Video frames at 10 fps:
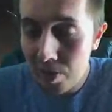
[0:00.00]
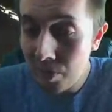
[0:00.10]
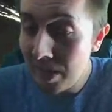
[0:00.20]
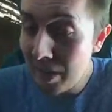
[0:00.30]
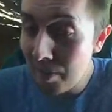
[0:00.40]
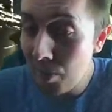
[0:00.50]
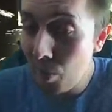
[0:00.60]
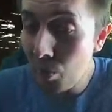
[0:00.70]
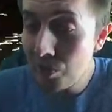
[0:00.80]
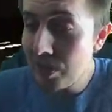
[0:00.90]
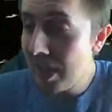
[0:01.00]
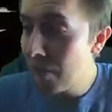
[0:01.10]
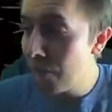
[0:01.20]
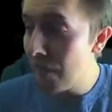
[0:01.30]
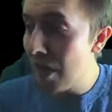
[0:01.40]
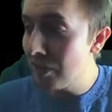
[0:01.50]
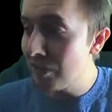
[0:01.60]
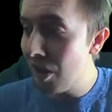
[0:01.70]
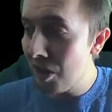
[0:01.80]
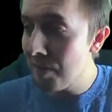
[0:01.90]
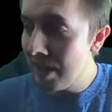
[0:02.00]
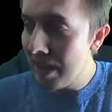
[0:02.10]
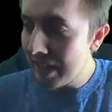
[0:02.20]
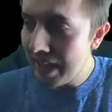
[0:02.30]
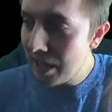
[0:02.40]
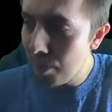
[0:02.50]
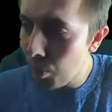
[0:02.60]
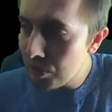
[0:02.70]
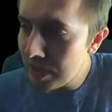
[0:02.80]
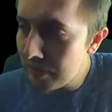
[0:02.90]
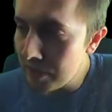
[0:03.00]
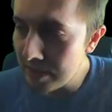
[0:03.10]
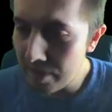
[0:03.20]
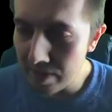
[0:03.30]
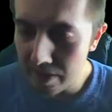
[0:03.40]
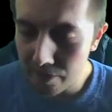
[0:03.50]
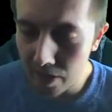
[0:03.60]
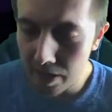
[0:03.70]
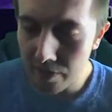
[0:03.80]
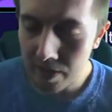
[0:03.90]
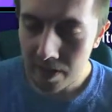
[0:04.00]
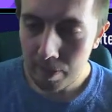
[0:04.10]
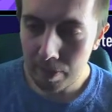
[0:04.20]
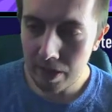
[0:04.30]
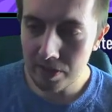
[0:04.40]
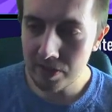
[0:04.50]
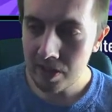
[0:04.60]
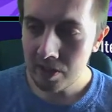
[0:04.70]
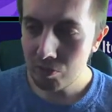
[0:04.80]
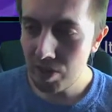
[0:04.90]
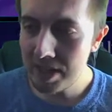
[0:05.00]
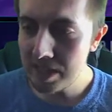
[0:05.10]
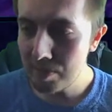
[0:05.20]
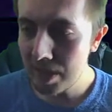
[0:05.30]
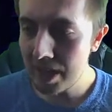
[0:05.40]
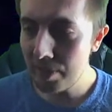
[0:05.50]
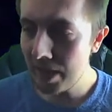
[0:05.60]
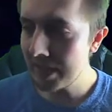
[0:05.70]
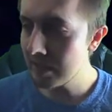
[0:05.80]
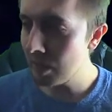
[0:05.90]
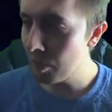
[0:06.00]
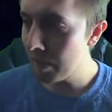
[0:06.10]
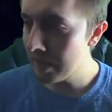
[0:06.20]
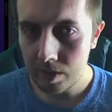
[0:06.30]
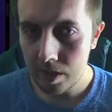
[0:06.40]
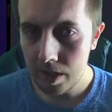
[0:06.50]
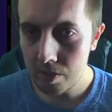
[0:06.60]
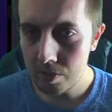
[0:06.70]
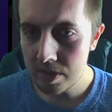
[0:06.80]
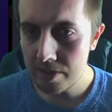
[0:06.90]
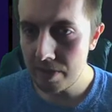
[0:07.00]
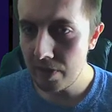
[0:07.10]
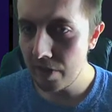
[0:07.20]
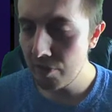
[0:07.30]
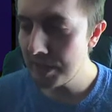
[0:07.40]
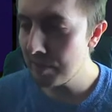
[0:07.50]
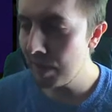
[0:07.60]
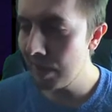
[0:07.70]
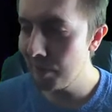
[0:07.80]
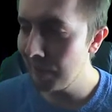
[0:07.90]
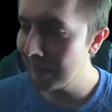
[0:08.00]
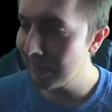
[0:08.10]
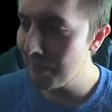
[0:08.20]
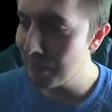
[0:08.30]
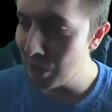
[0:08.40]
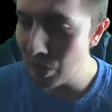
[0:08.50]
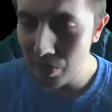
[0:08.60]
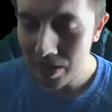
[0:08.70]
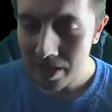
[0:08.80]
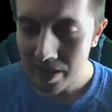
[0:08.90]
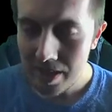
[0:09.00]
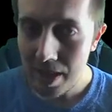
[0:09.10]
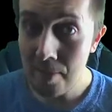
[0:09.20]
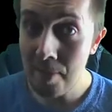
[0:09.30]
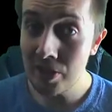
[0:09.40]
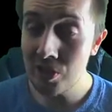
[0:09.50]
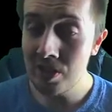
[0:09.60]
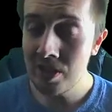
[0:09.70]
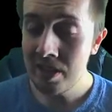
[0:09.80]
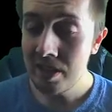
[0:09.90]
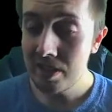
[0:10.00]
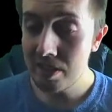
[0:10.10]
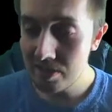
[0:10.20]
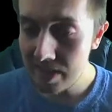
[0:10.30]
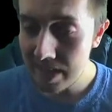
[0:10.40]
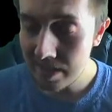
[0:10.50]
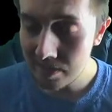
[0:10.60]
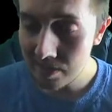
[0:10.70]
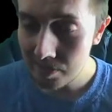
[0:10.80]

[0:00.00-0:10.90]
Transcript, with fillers: We get a boards. Oh, first time getting a boards out of a 75 plus rated player pack. It's Lopez. Oh, 75 rated player pack number two. Imagine the scenes.